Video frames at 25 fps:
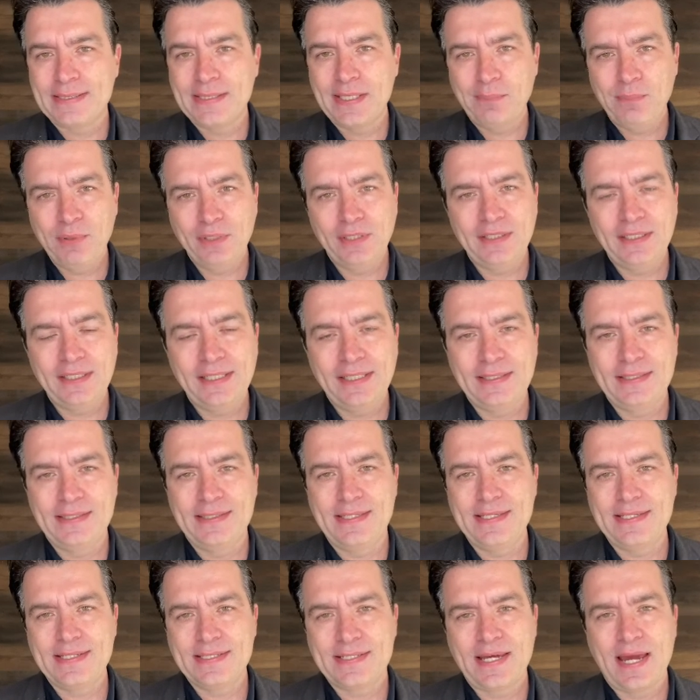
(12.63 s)
Typically,
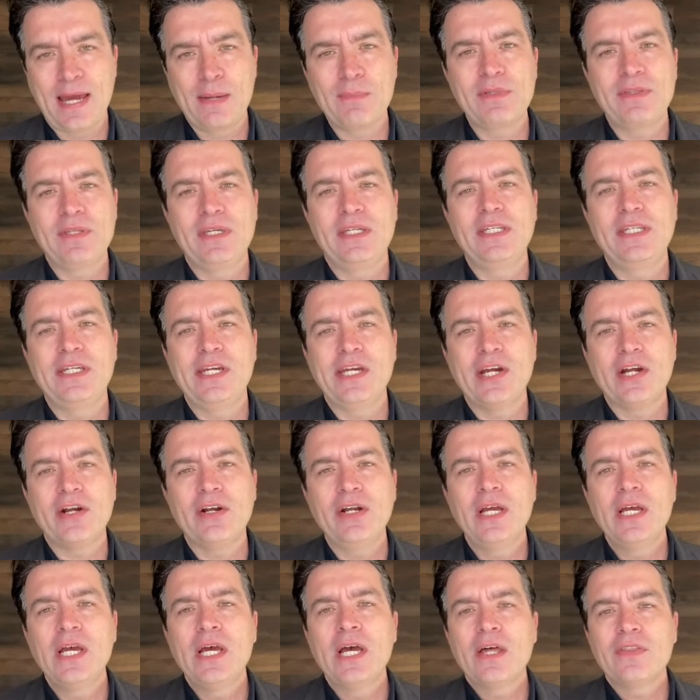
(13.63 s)
this time of the year,